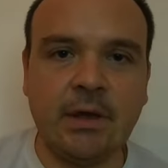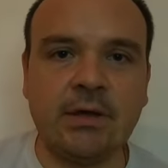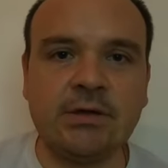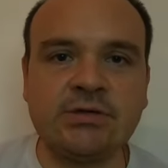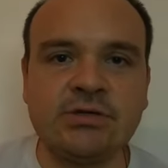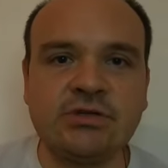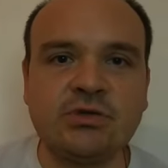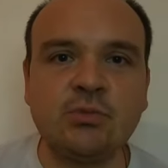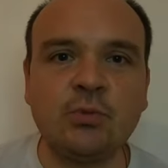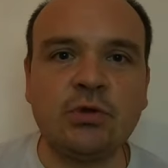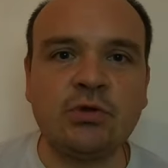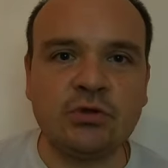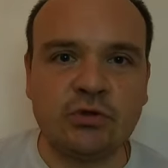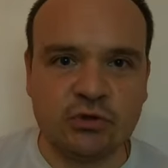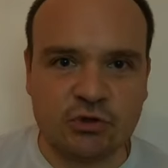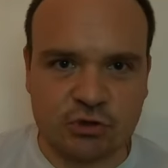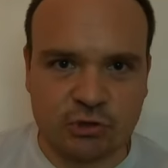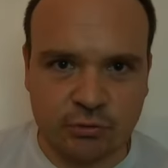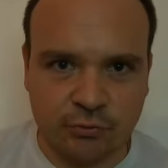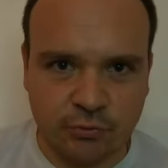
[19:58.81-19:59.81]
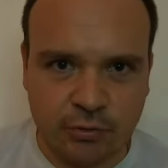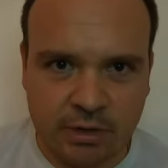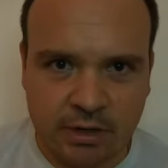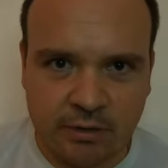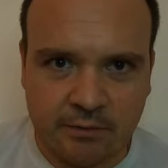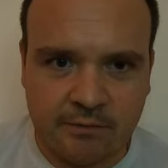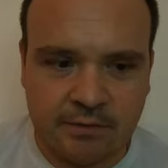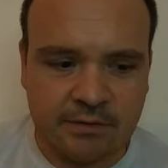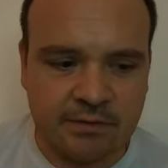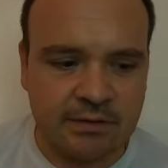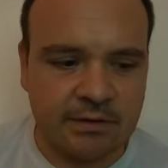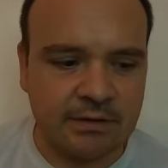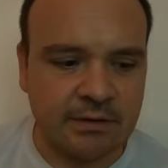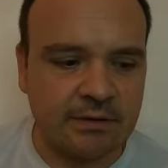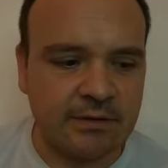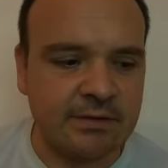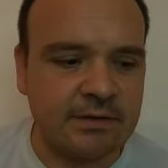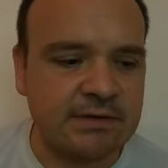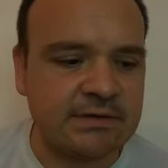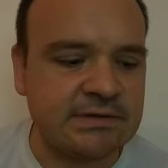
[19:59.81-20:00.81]
I just want to show
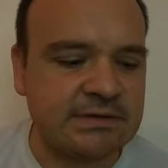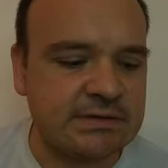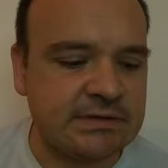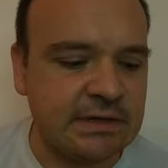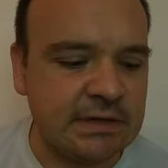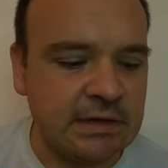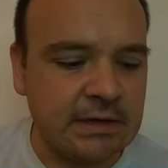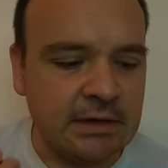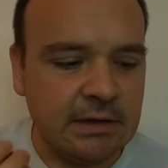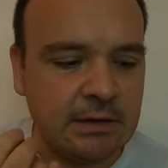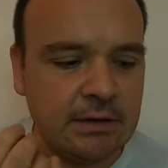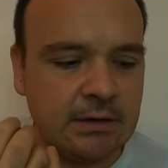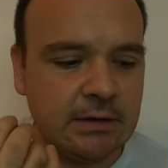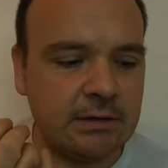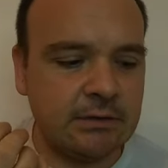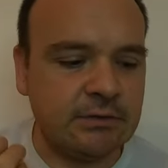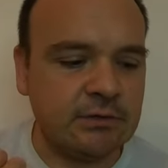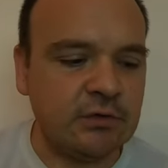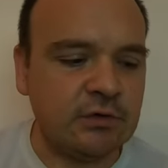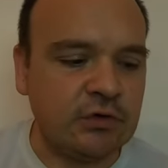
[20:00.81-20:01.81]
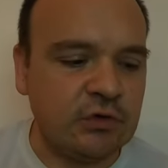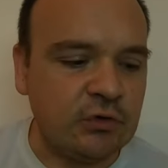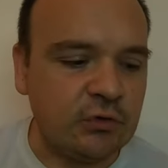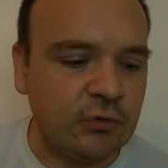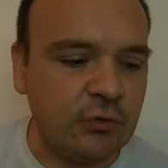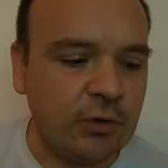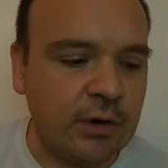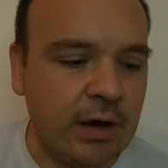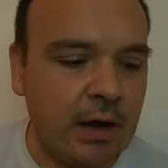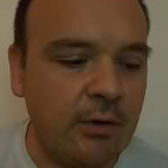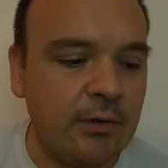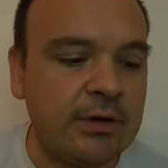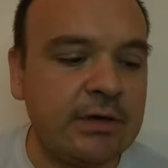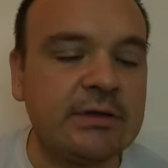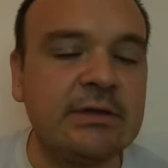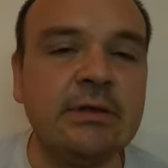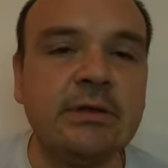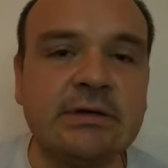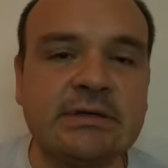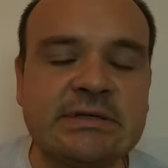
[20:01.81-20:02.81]
everything this uh, to you how
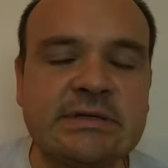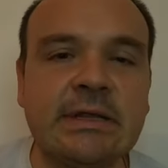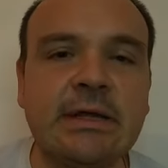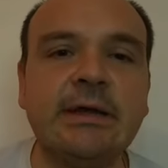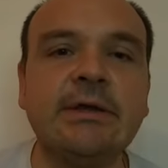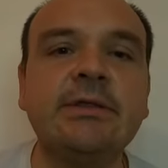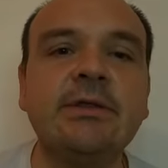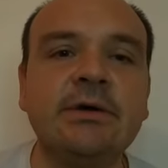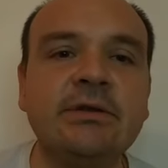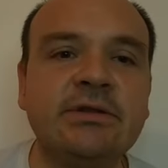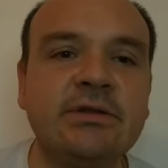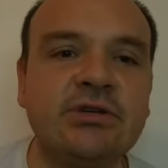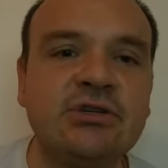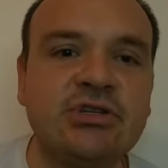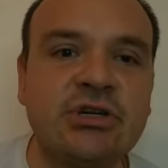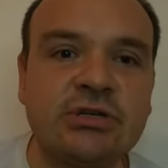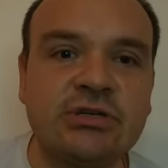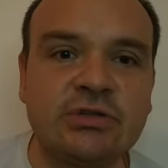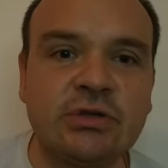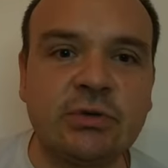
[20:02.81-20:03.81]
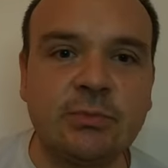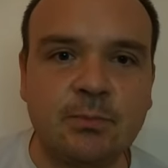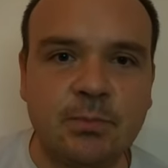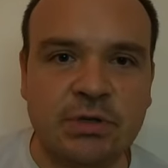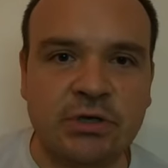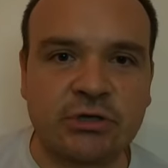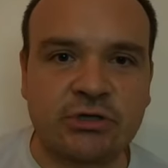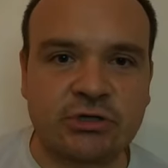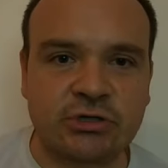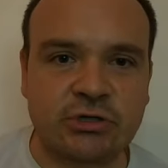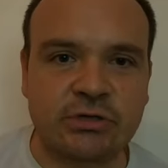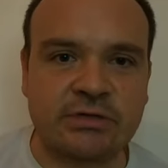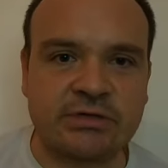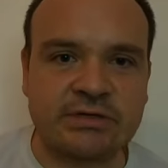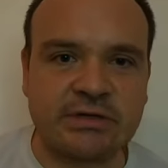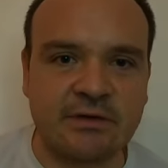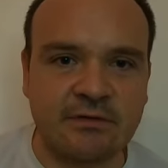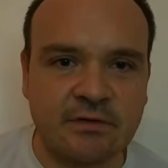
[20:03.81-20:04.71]
it looks like, not just on pictures.